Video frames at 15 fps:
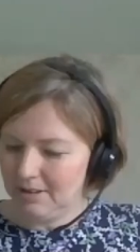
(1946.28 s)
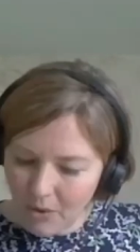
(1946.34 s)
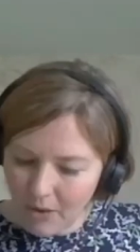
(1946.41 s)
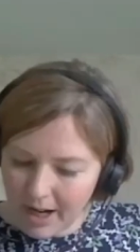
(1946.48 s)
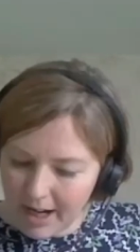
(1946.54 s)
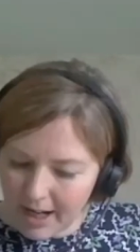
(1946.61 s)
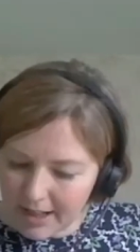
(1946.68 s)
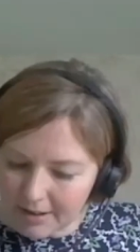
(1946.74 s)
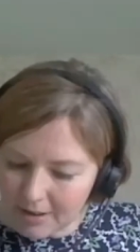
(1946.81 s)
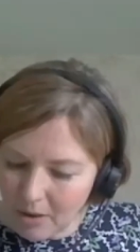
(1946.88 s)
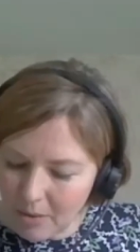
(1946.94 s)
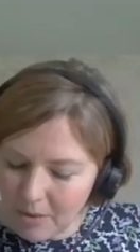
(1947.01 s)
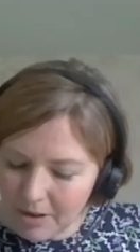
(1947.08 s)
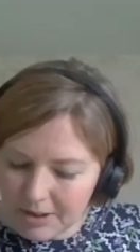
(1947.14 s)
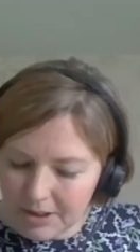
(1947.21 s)
Okay, so I
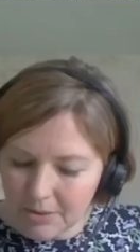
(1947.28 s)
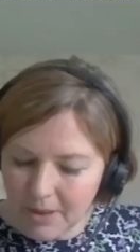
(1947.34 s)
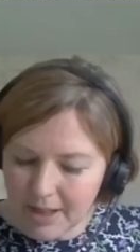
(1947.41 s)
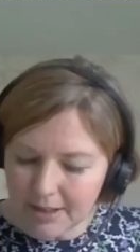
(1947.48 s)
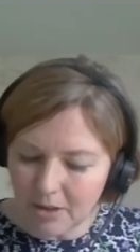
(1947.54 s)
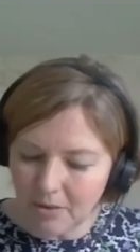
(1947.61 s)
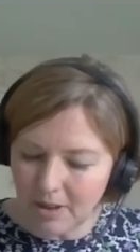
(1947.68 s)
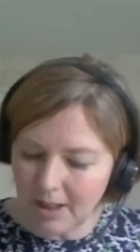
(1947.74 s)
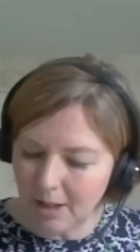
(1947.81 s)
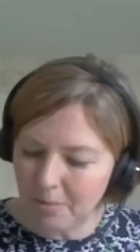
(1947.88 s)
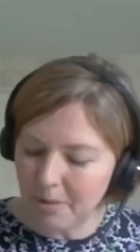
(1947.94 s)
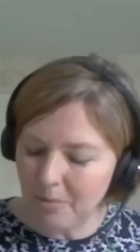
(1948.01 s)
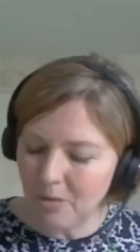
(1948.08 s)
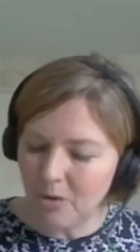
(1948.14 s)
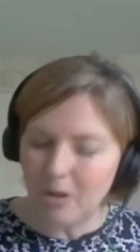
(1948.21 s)
wanted to ask you a little
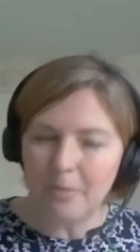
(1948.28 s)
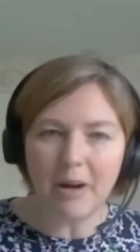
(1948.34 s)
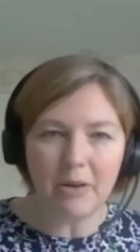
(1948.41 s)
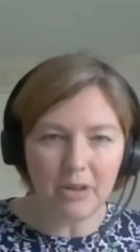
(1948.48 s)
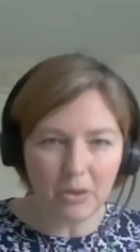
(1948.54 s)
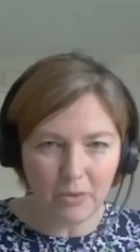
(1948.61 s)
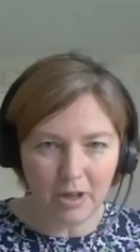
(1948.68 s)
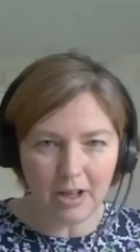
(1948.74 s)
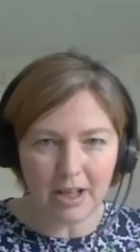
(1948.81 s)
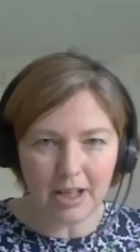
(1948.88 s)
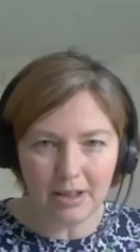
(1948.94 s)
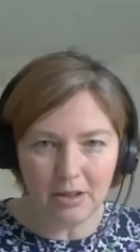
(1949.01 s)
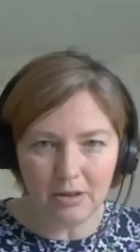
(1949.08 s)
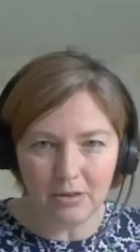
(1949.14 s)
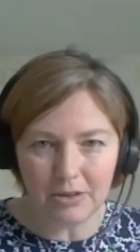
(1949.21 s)
bit more about your work in
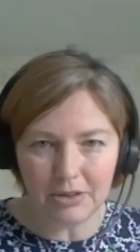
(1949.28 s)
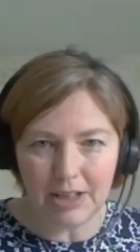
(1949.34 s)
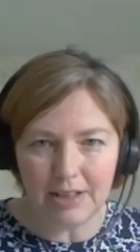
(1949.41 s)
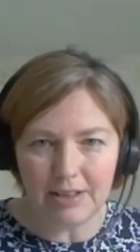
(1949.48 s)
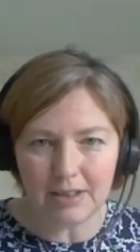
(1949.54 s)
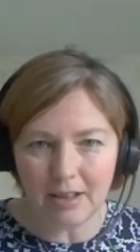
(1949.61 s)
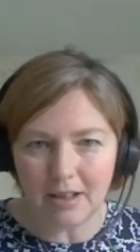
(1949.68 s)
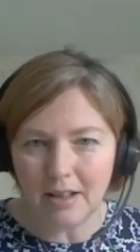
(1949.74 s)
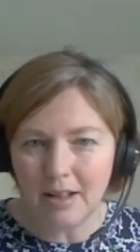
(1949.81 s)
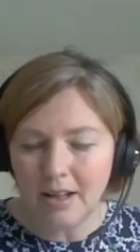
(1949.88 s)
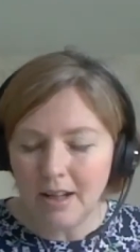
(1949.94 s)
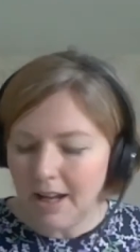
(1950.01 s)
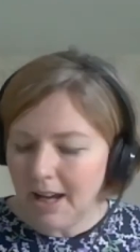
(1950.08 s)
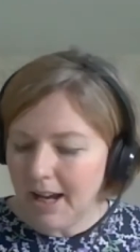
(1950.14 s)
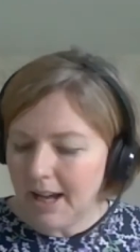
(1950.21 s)
the Law Centre
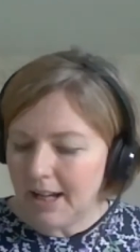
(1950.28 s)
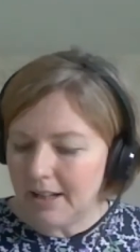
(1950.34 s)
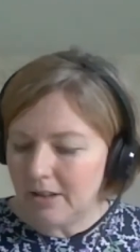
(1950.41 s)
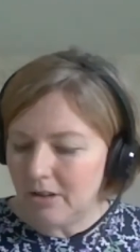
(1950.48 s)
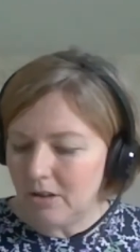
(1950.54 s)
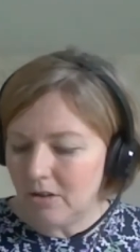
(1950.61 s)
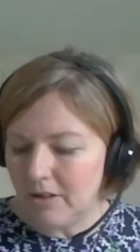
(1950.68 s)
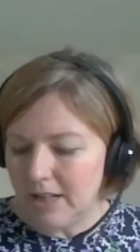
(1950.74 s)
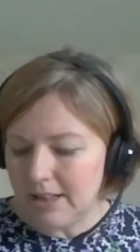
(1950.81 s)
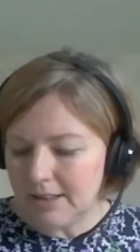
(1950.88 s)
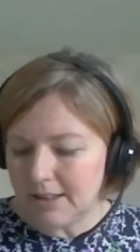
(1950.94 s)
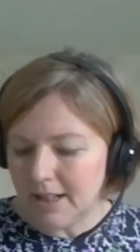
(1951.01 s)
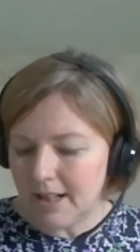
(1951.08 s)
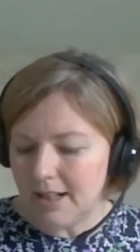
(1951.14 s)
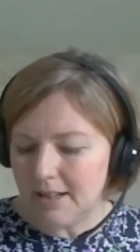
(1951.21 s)
and your
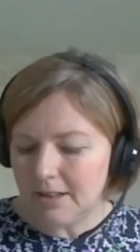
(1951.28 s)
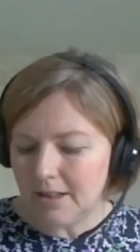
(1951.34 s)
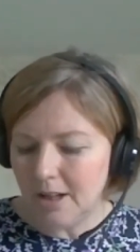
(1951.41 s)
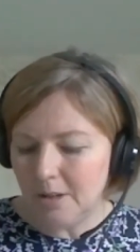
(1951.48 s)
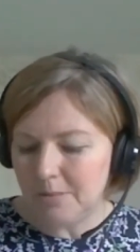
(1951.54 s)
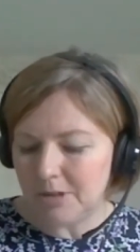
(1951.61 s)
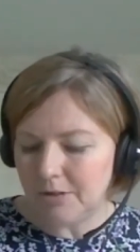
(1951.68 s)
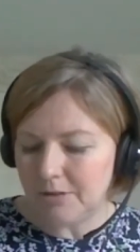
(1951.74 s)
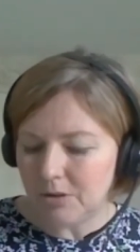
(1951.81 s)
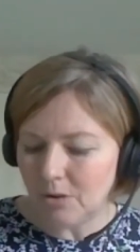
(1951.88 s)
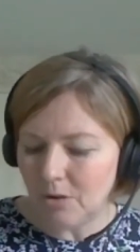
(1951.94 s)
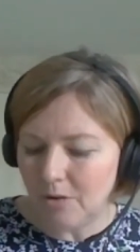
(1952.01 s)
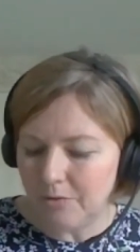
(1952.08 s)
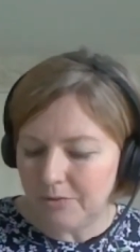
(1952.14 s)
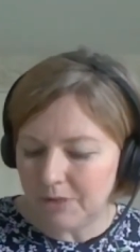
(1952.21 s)
insight in terms of
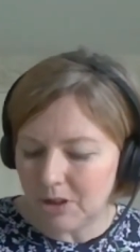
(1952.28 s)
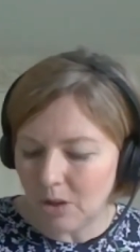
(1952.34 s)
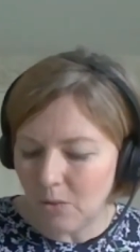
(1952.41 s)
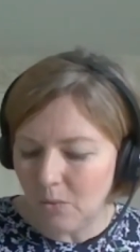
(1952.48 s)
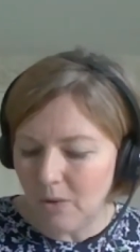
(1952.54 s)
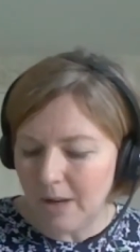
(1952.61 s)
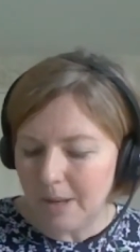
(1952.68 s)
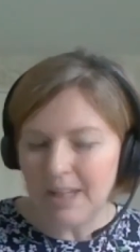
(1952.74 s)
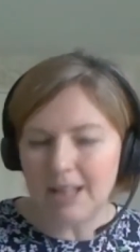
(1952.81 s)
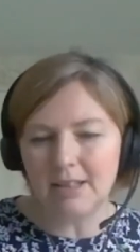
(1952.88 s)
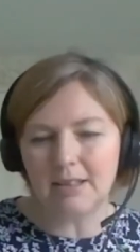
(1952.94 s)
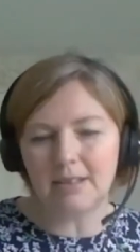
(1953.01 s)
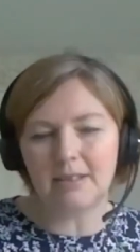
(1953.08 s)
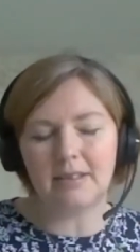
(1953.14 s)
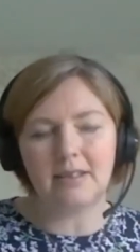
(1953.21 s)
so
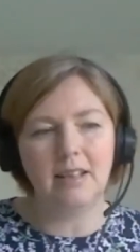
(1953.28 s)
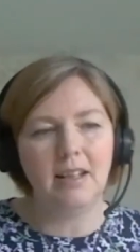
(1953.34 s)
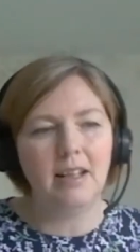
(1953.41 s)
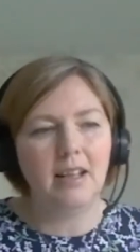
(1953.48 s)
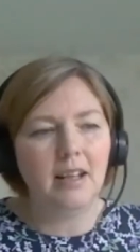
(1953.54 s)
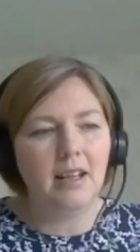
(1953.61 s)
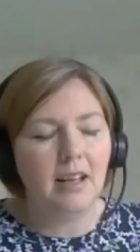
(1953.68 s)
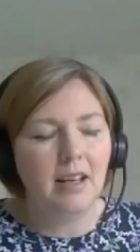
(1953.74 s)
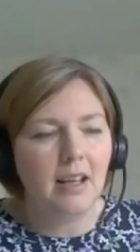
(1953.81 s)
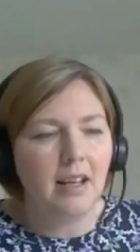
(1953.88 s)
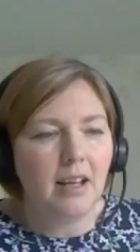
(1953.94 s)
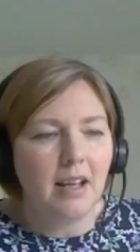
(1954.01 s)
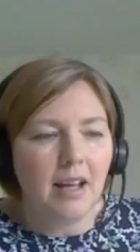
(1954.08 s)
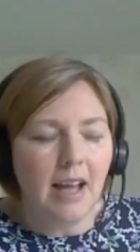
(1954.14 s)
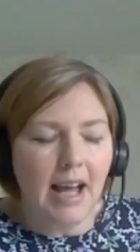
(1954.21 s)
women's
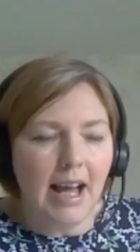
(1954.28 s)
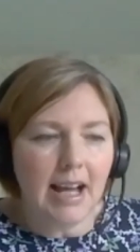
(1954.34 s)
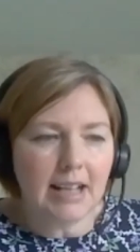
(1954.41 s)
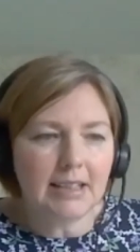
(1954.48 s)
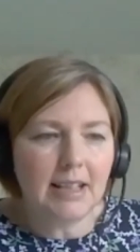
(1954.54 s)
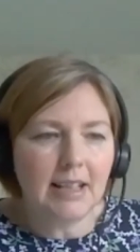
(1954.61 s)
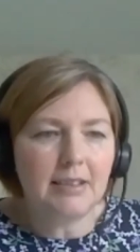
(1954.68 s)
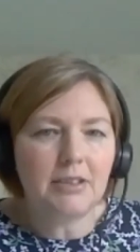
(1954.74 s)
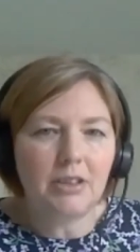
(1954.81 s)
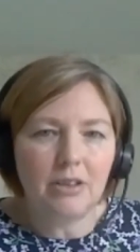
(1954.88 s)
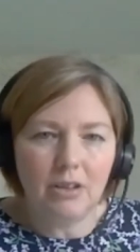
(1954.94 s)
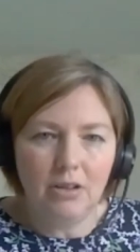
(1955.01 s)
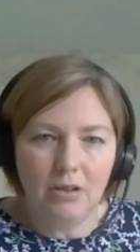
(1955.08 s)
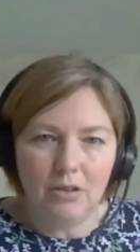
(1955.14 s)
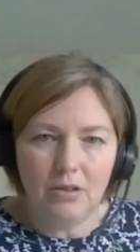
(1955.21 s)
access to
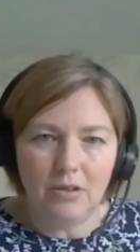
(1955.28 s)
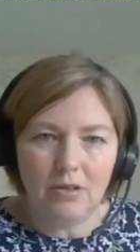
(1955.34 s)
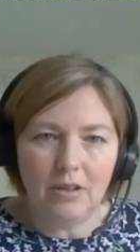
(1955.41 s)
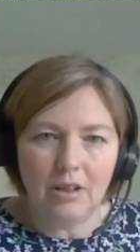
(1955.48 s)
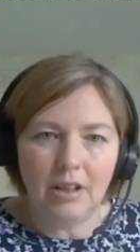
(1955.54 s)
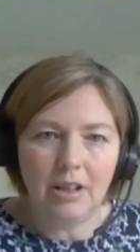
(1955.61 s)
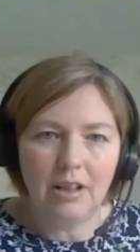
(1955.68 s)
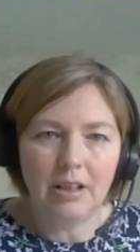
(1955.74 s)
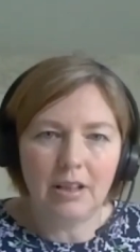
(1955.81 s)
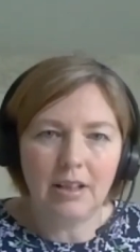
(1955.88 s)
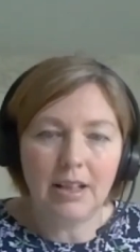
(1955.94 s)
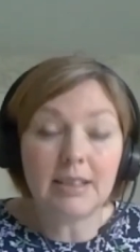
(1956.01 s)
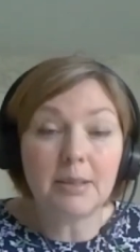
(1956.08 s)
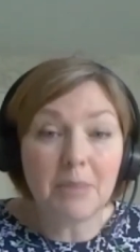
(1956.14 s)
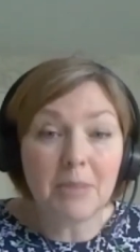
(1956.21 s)
the law.
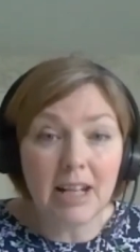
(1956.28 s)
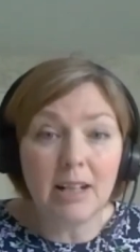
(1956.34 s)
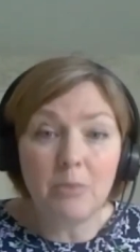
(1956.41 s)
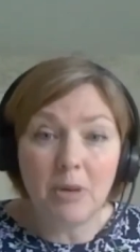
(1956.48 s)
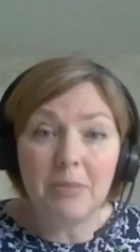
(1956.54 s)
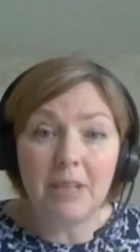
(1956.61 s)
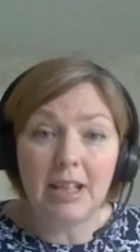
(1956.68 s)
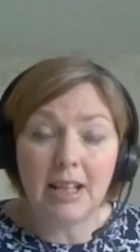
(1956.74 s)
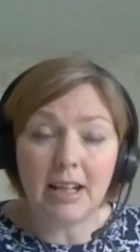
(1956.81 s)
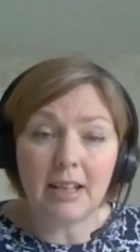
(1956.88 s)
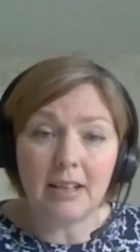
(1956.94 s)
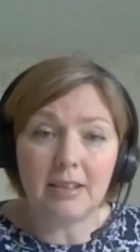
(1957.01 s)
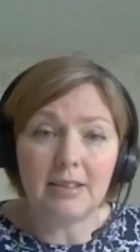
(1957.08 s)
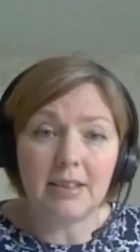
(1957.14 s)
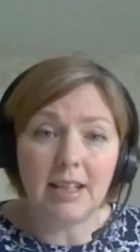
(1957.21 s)
Is it mainly women that
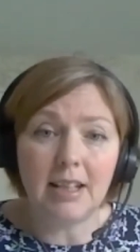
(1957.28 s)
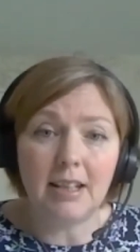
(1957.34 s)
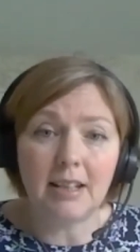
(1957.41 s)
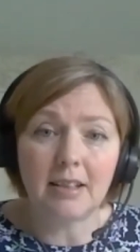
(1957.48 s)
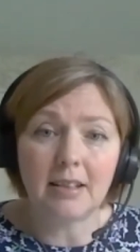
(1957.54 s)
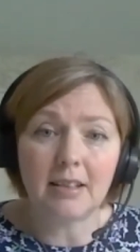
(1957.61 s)
you see?